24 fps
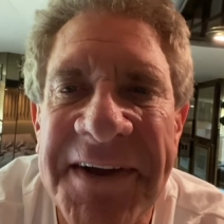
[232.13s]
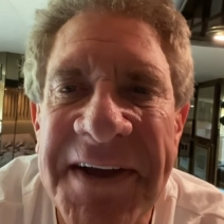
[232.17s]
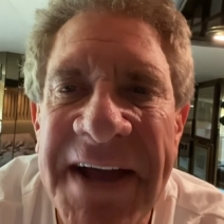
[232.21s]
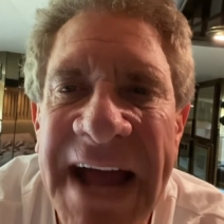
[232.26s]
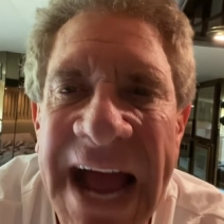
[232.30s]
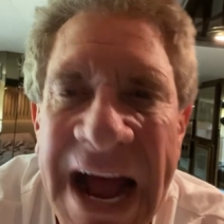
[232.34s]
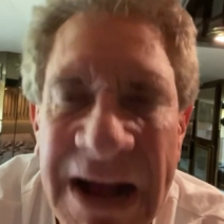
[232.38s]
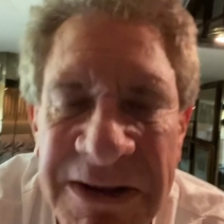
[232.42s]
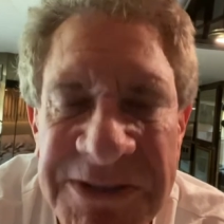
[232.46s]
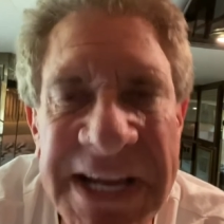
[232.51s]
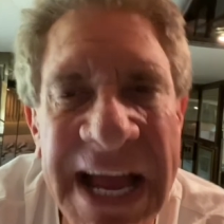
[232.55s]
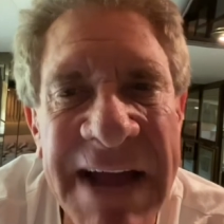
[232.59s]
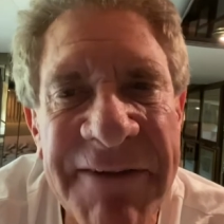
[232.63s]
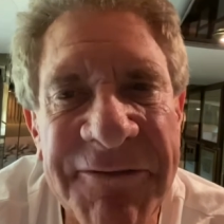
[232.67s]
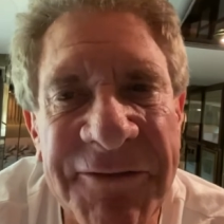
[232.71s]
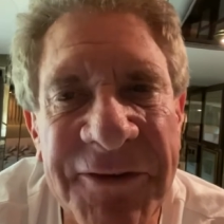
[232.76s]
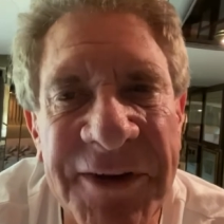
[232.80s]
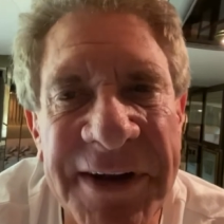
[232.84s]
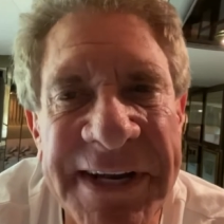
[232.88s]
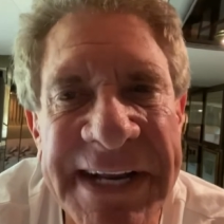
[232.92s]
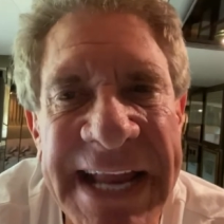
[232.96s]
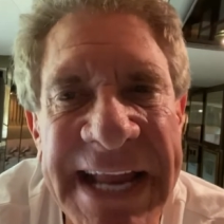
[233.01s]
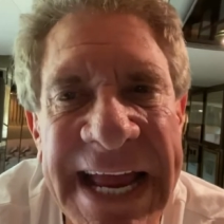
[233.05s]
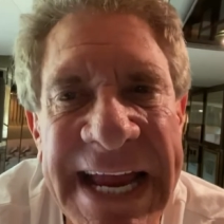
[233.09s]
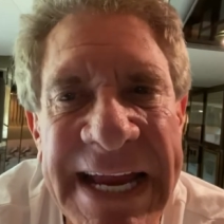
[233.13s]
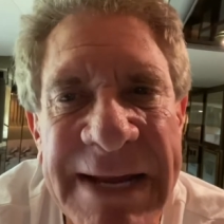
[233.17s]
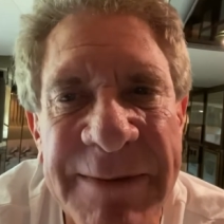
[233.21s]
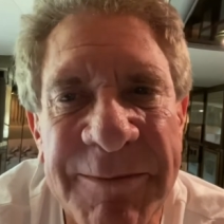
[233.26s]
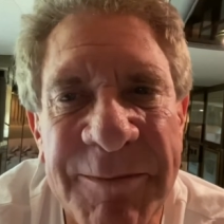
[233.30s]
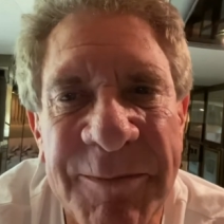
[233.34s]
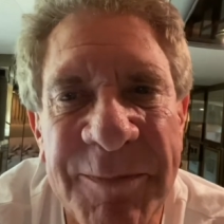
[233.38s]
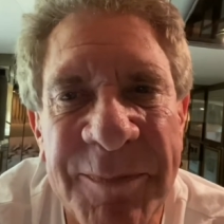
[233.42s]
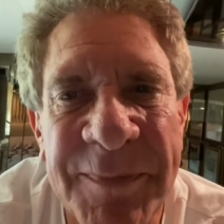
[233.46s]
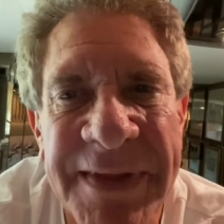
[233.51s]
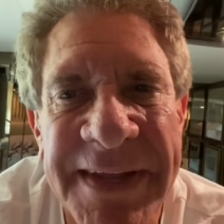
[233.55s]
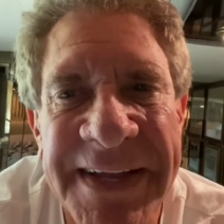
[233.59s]
How's that for a
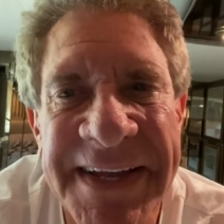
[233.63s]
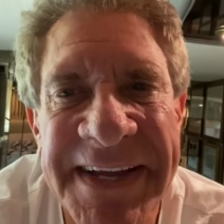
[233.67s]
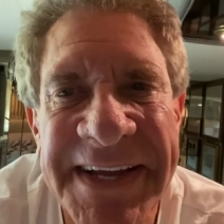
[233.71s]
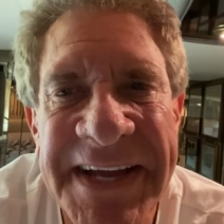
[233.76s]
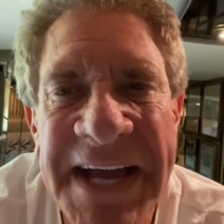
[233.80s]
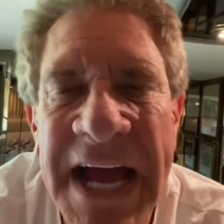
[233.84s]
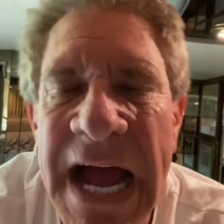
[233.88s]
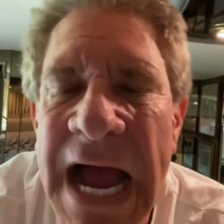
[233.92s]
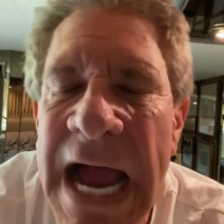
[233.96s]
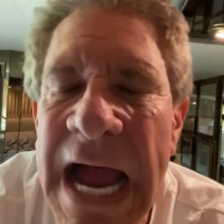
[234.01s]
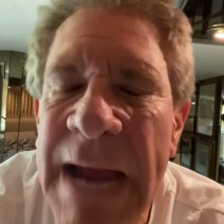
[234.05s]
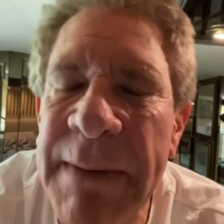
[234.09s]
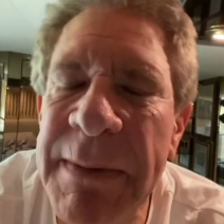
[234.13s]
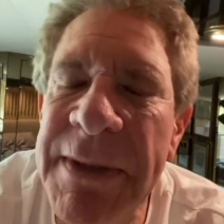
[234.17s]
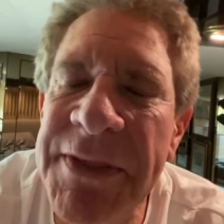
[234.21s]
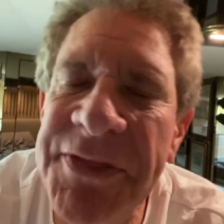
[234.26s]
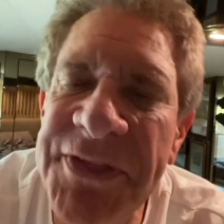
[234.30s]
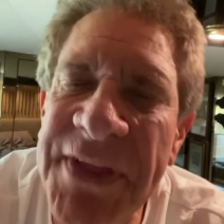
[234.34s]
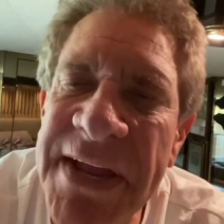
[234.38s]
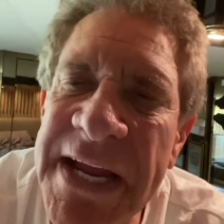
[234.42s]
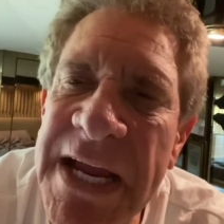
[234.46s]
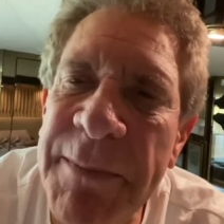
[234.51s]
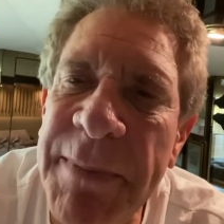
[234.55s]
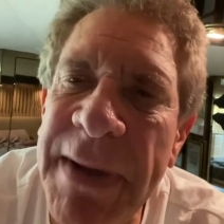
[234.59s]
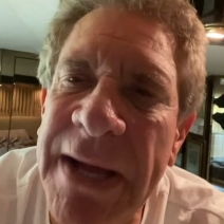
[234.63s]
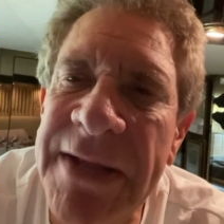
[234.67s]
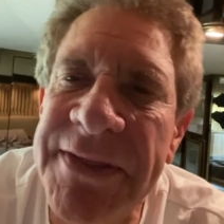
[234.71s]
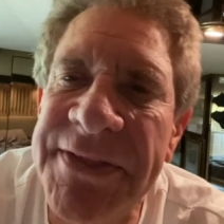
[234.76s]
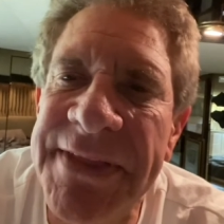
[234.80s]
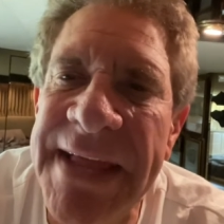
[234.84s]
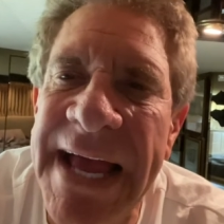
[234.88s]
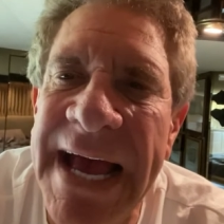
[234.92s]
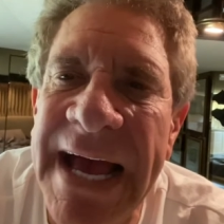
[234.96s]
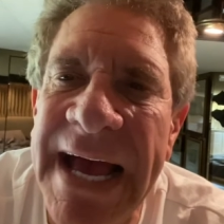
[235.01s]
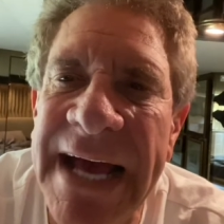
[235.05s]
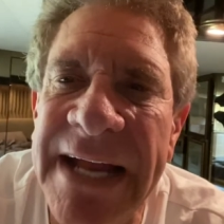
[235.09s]
name? I mean, think about
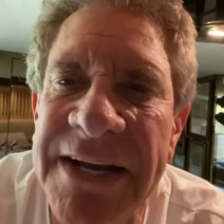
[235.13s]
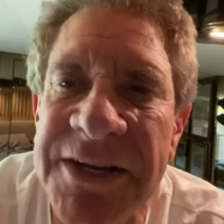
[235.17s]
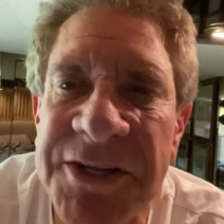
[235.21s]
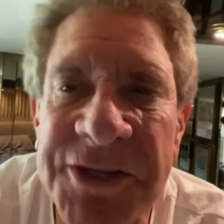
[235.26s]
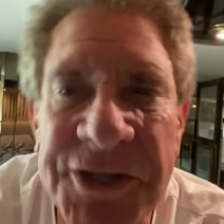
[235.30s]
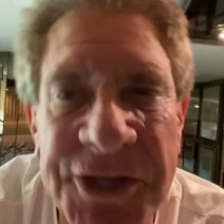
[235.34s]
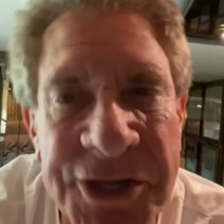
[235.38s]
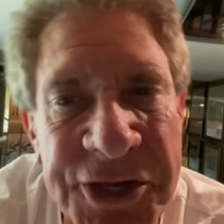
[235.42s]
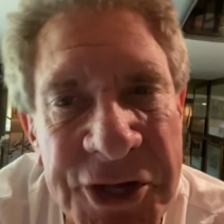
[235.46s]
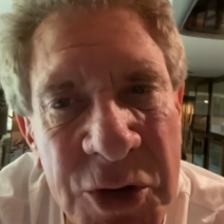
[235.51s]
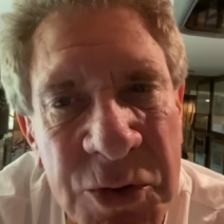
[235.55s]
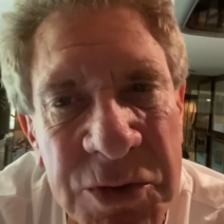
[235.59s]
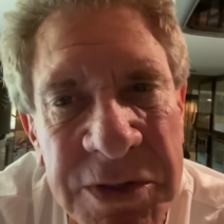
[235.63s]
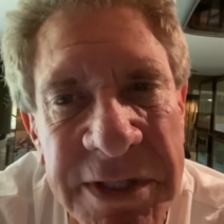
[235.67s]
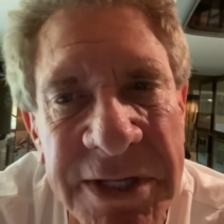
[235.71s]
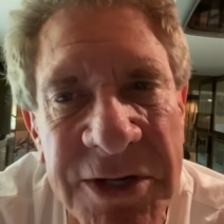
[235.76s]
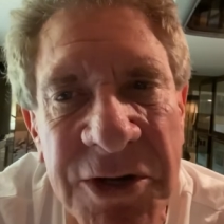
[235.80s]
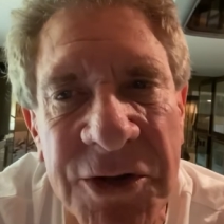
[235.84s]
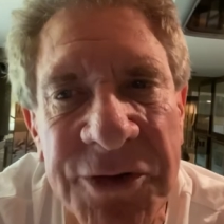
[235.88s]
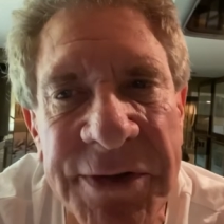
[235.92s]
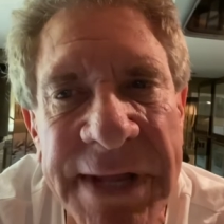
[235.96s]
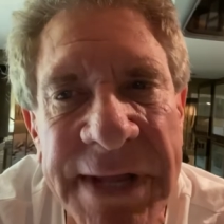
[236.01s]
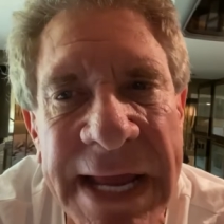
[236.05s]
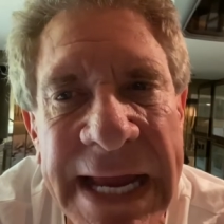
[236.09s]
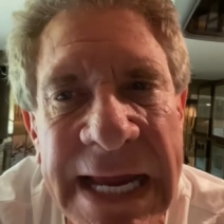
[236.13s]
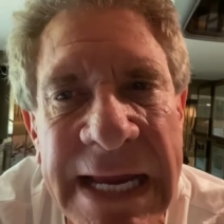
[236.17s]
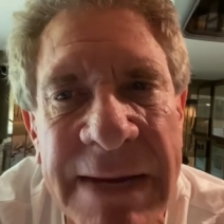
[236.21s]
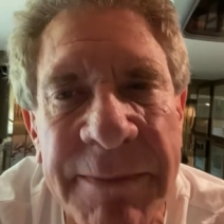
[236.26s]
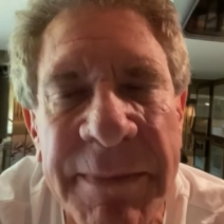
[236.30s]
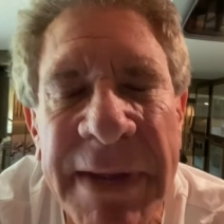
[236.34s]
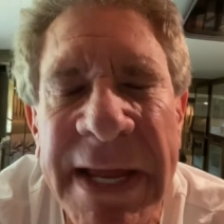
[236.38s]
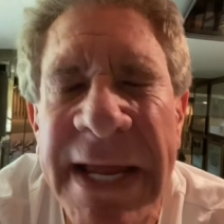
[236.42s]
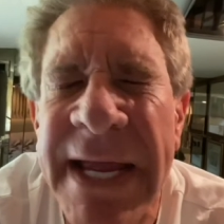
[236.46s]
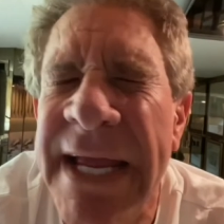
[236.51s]
that. Cute little name.